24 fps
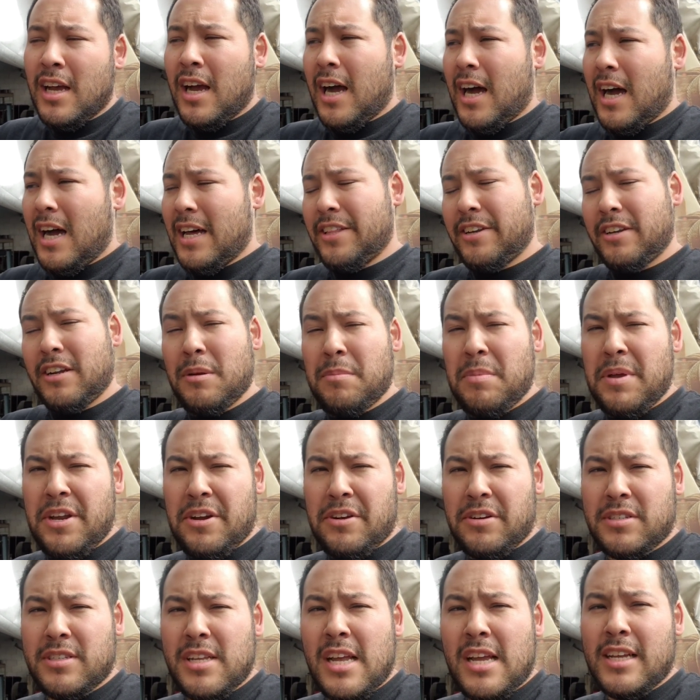Uh, and they're going to be
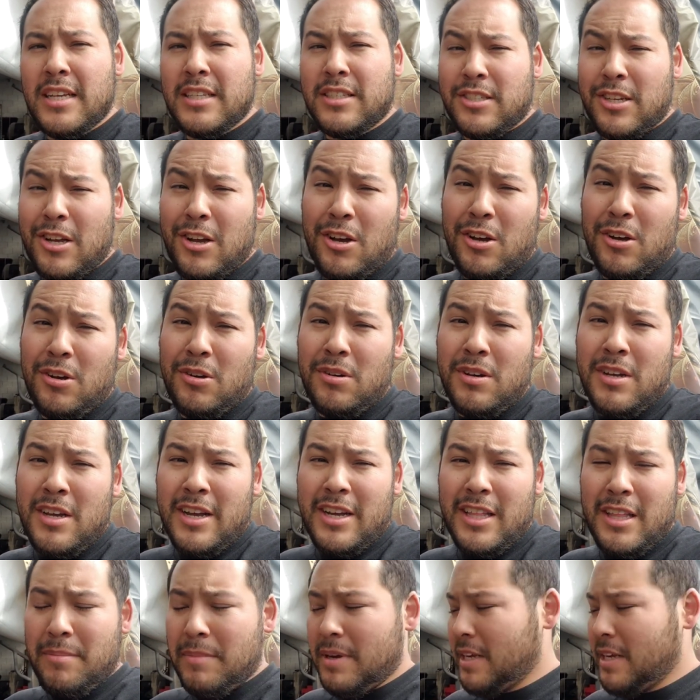here in a second, so in the